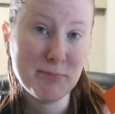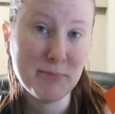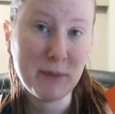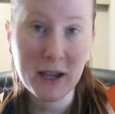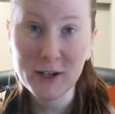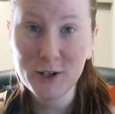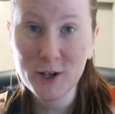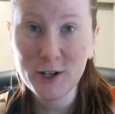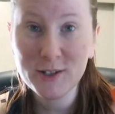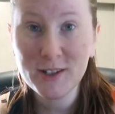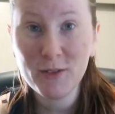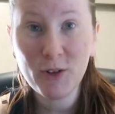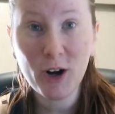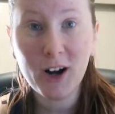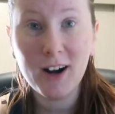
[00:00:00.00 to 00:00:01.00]
pictures
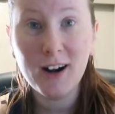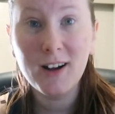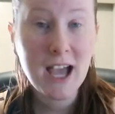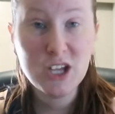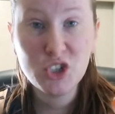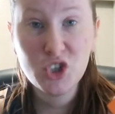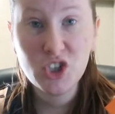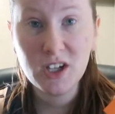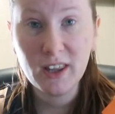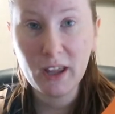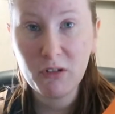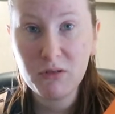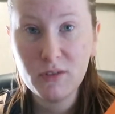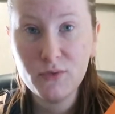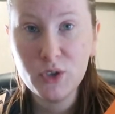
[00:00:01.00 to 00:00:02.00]
of her, and she
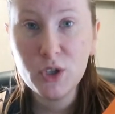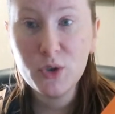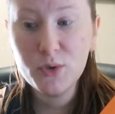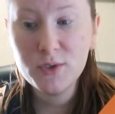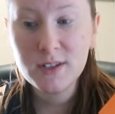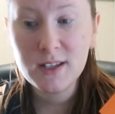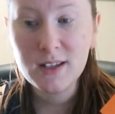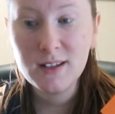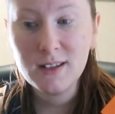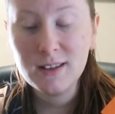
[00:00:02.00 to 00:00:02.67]
like reviews